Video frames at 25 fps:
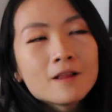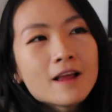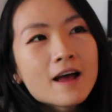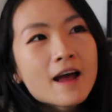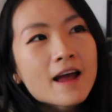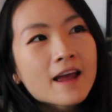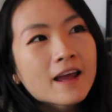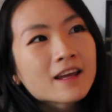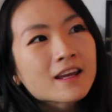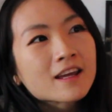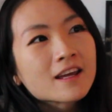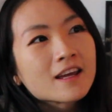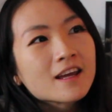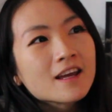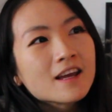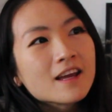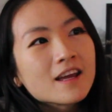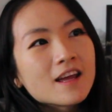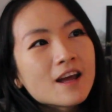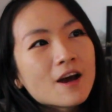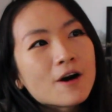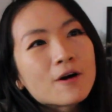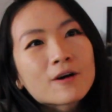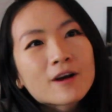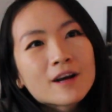like,
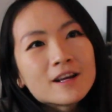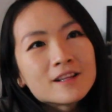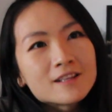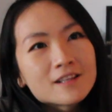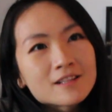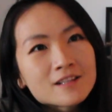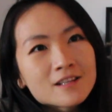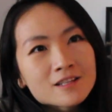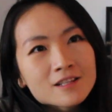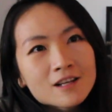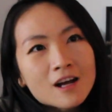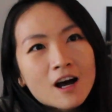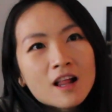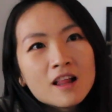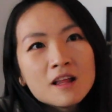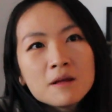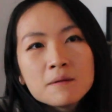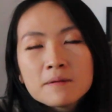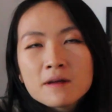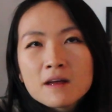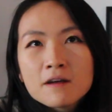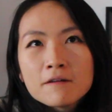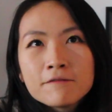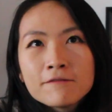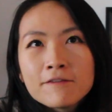okay, this is gonna
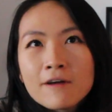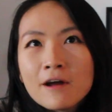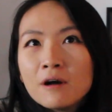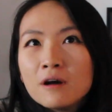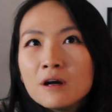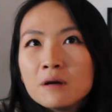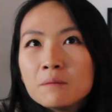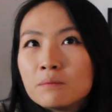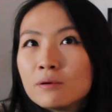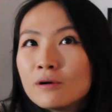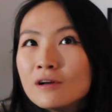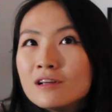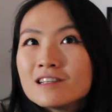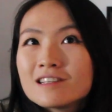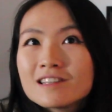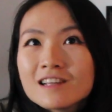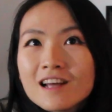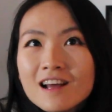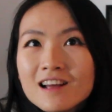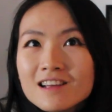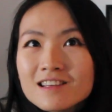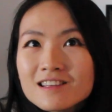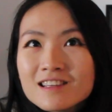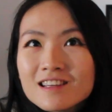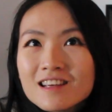be a fairy
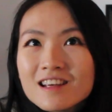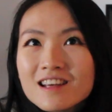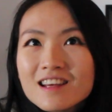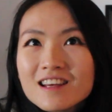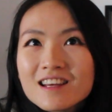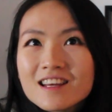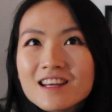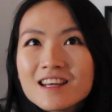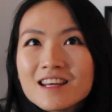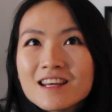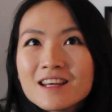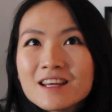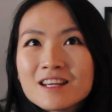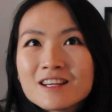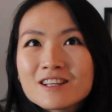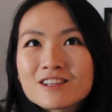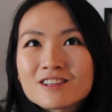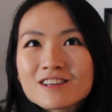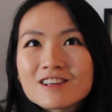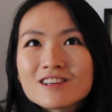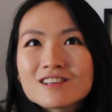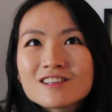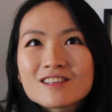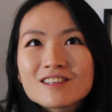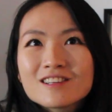princess. He
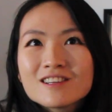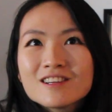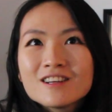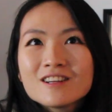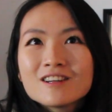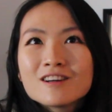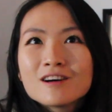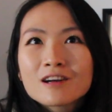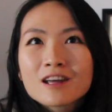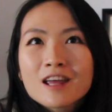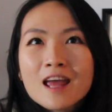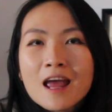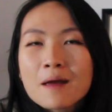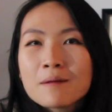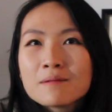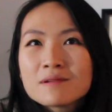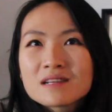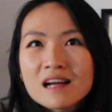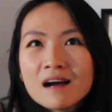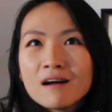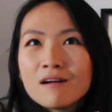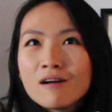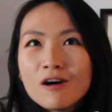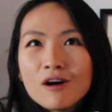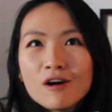just, came
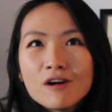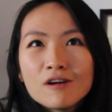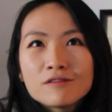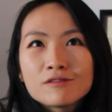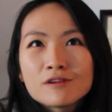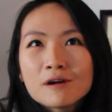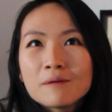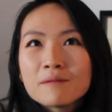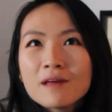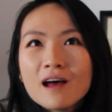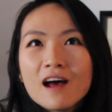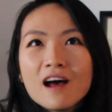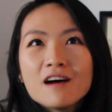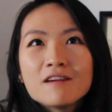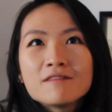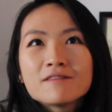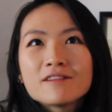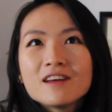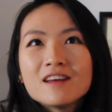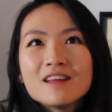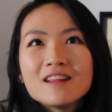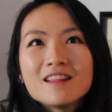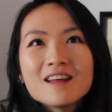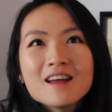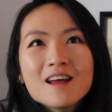down earth from the
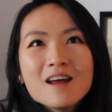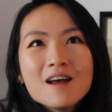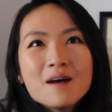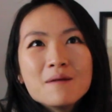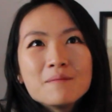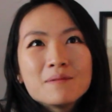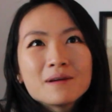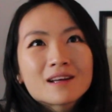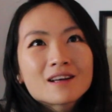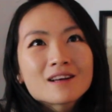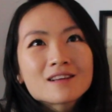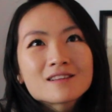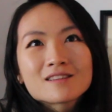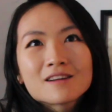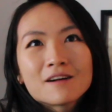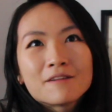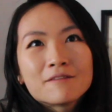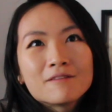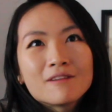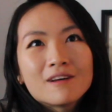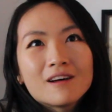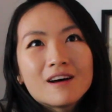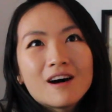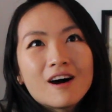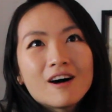heaven because
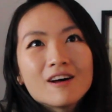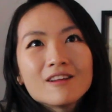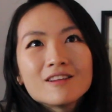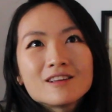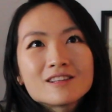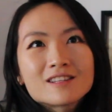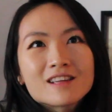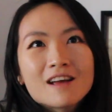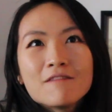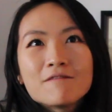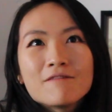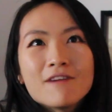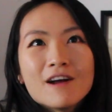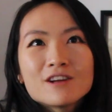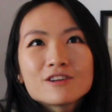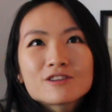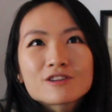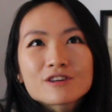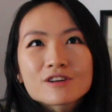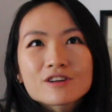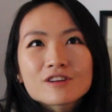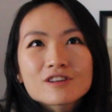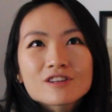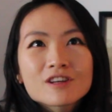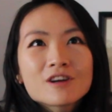of all this
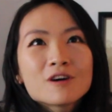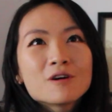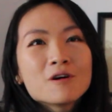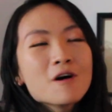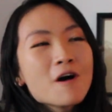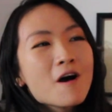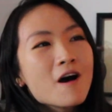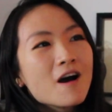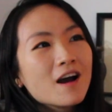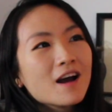adventure. So